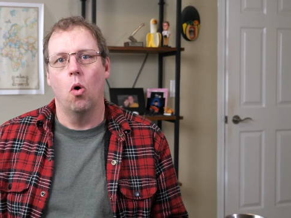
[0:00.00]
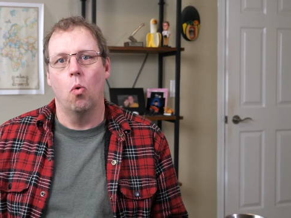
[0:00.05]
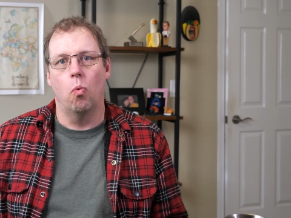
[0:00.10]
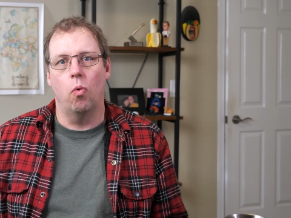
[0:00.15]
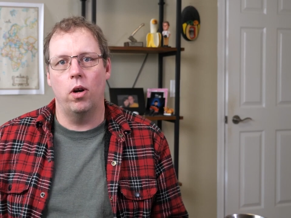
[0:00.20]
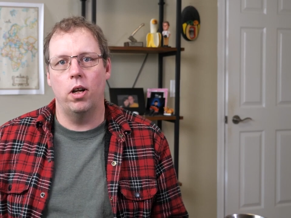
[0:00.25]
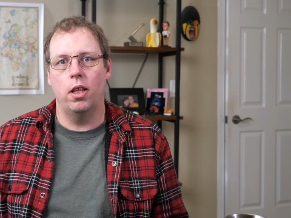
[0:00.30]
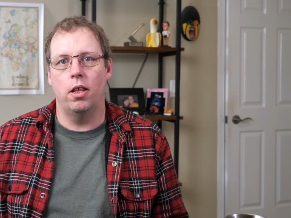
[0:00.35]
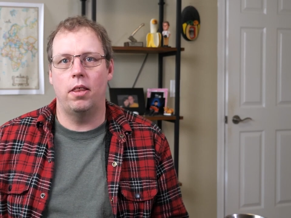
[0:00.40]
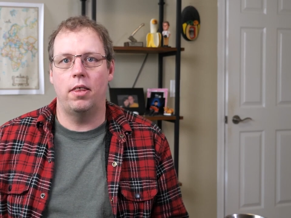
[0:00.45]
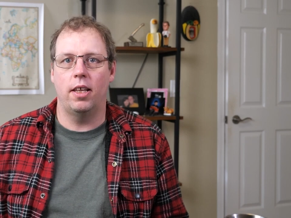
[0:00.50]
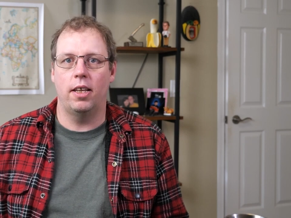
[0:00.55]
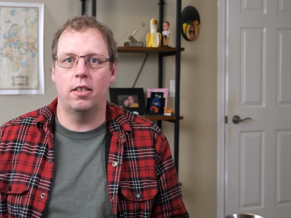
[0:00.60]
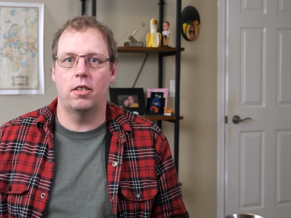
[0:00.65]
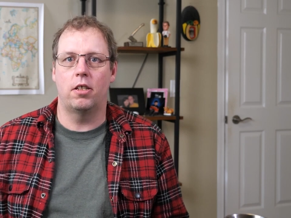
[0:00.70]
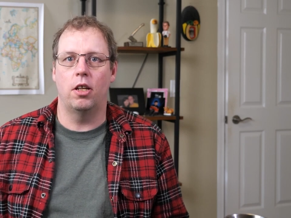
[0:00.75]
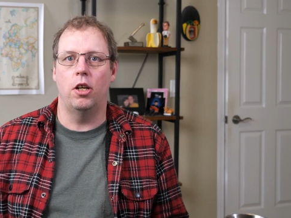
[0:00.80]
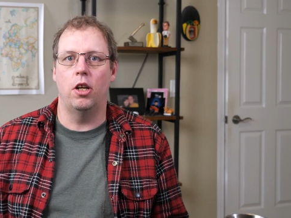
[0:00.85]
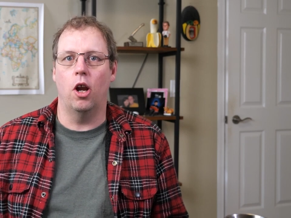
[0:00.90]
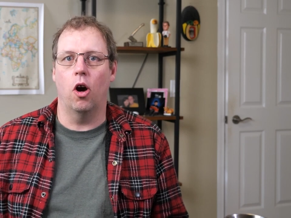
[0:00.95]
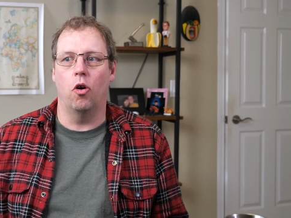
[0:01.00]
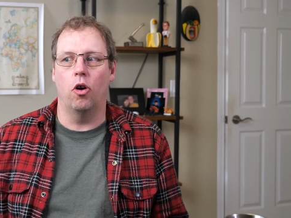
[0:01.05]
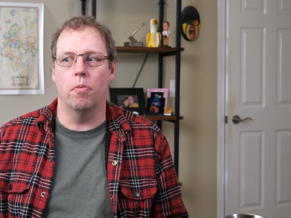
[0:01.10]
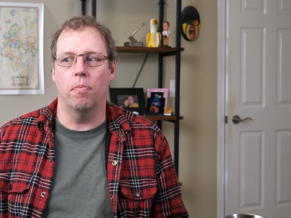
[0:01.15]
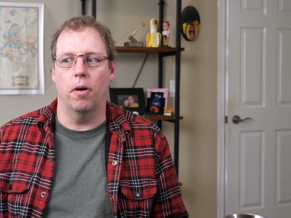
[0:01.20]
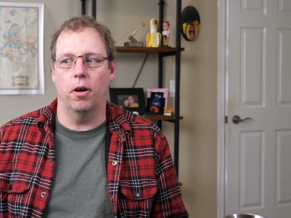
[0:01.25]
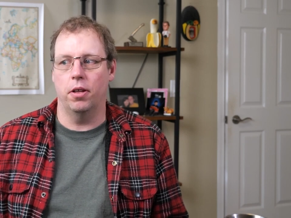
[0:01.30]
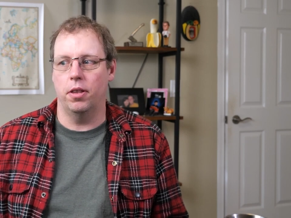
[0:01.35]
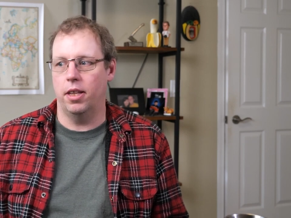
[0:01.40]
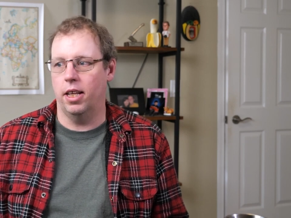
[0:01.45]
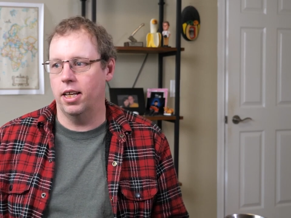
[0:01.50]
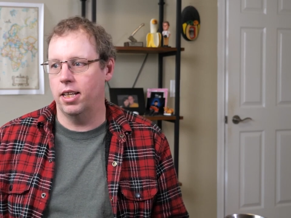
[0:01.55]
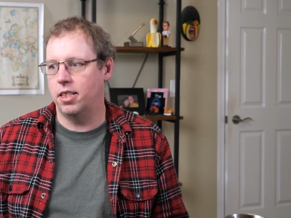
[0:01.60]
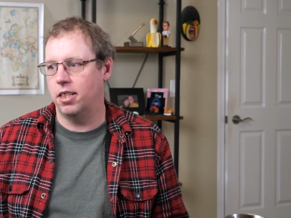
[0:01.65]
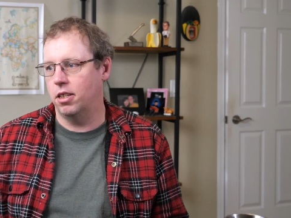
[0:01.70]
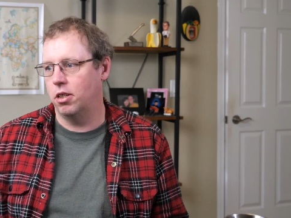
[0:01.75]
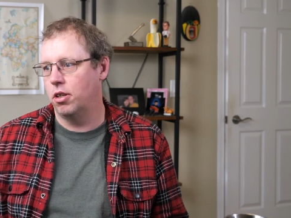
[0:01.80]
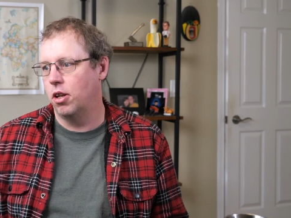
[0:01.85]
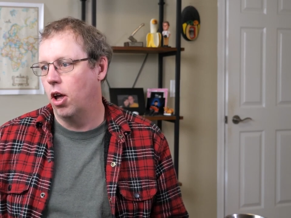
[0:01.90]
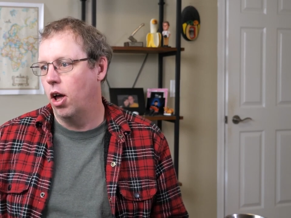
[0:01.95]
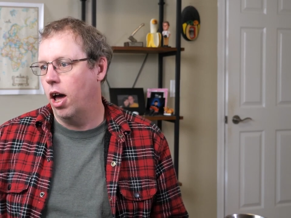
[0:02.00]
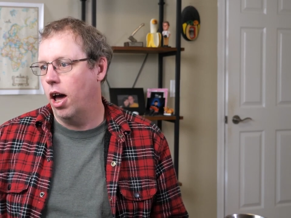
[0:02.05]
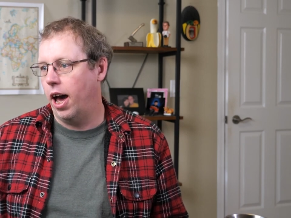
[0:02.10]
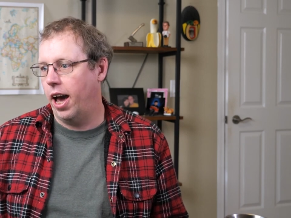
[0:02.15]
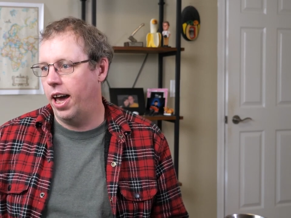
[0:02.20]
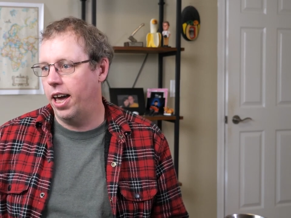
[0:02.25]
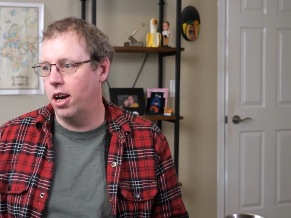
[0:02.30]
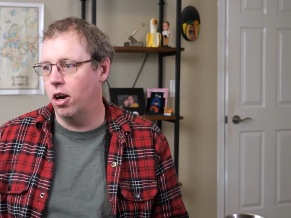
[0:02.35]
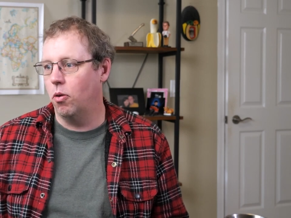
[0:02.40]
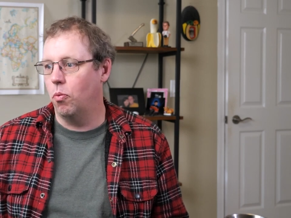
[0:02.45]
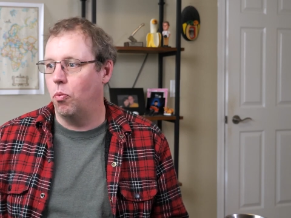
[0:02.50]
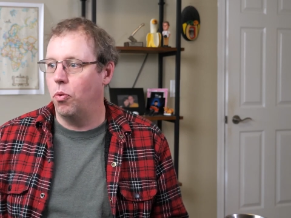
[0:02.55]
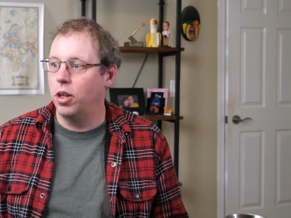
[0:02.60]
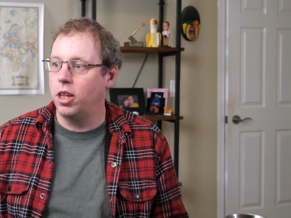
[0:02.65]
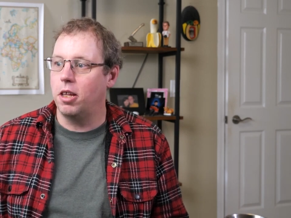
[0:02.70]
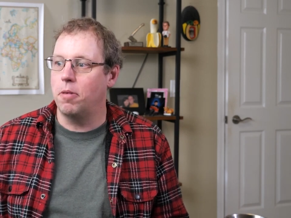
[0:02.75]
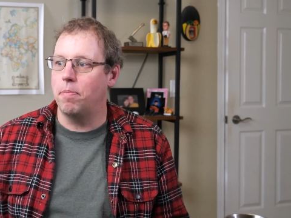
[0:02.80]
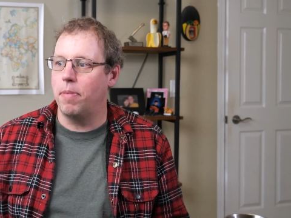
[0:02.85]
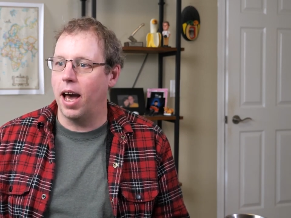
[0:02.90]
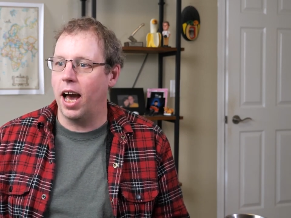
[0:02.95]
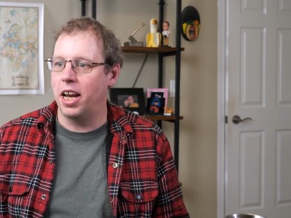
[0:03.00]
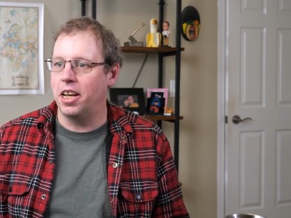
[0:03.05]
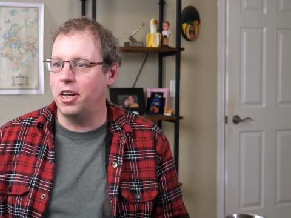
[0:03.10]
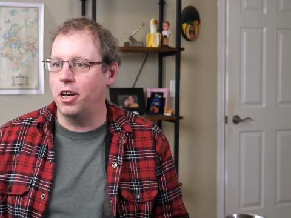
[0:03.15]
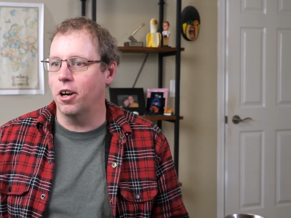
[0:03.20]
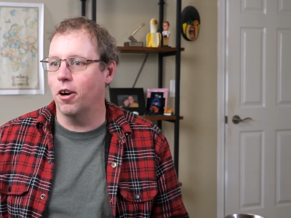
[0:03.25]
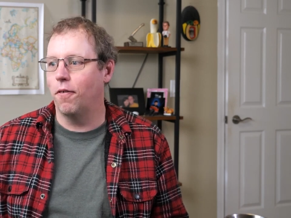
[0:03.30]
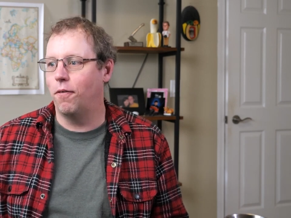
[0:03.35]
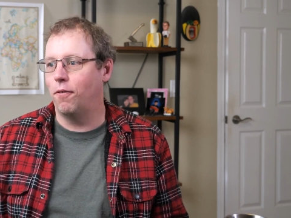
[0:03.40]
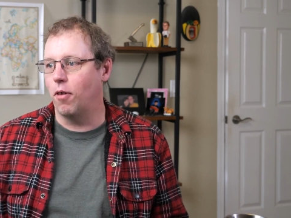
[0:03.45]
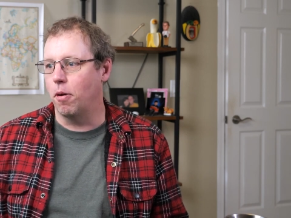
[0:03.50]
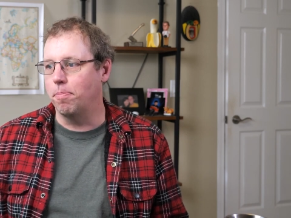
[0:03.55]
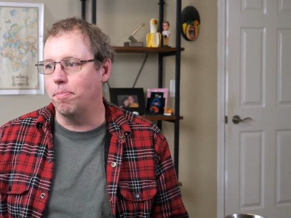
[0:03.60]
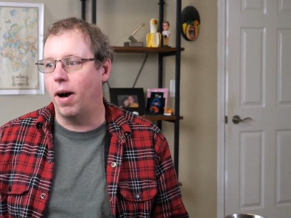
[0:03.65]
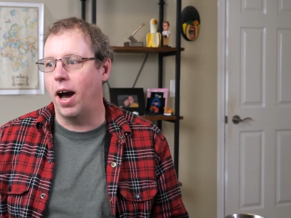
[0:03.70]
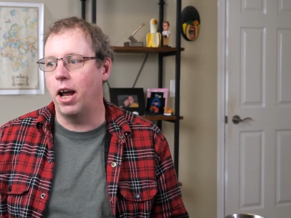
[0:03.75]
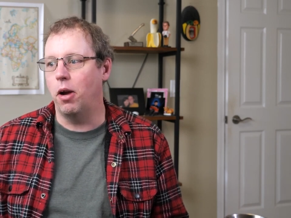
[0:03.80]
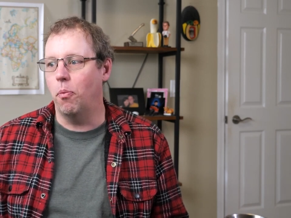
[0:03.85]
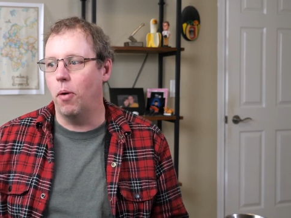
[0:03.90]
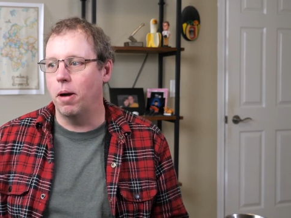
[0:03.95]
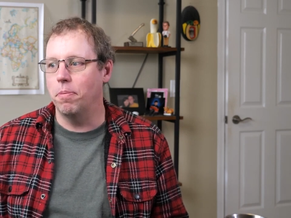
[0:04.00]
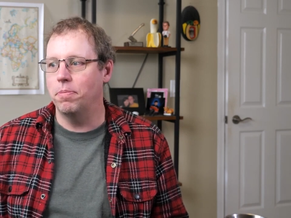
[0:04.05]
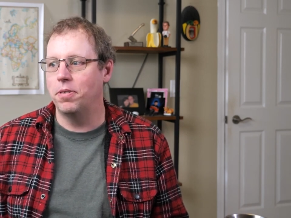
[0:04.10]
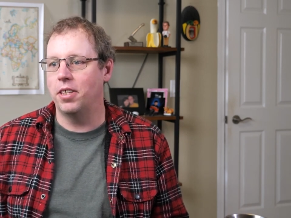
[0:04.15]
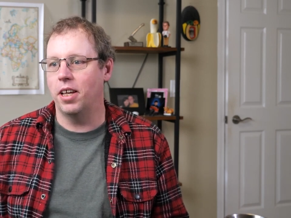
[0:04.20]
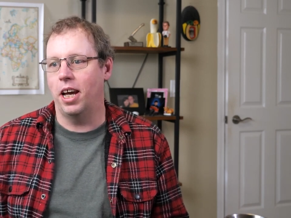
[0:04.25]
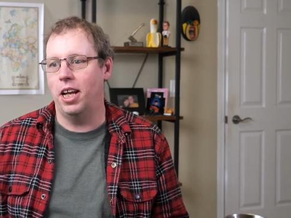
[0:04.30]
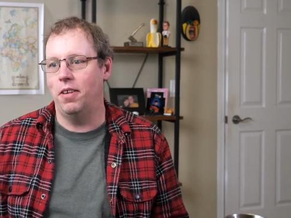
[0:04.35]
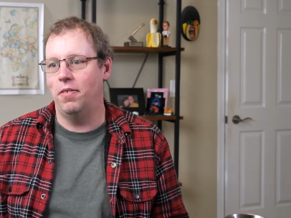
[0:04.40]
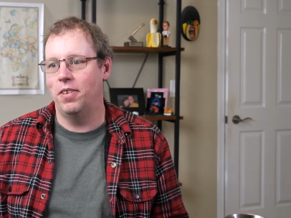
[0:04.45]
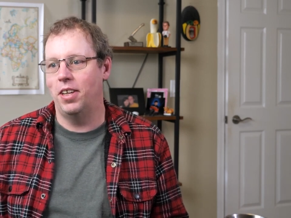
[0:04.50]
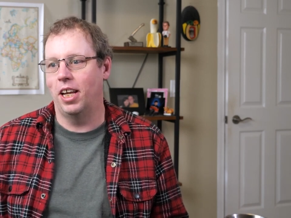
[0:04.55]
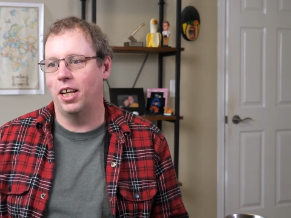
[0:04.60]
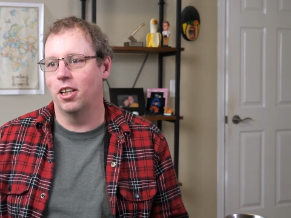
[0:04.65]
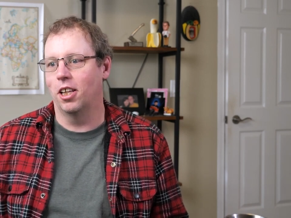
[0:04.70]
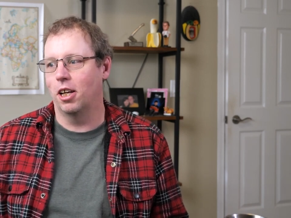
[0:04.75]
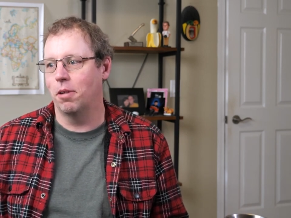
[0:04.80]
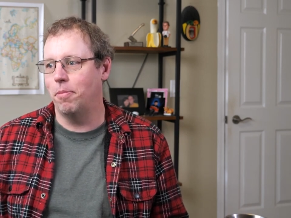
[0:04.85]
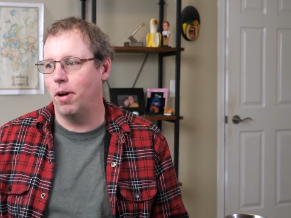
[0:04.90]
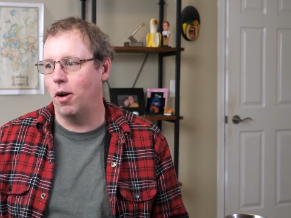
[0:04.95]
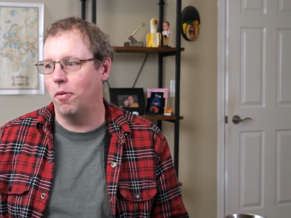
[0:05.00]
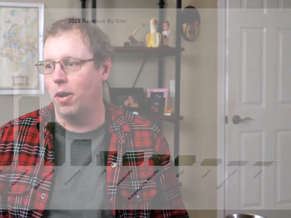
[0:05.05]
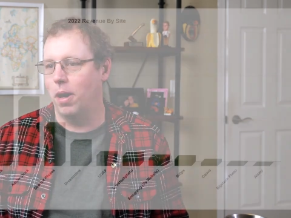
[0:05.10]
One of the things to note about this is I had a really bad year from my website. If you take a look at my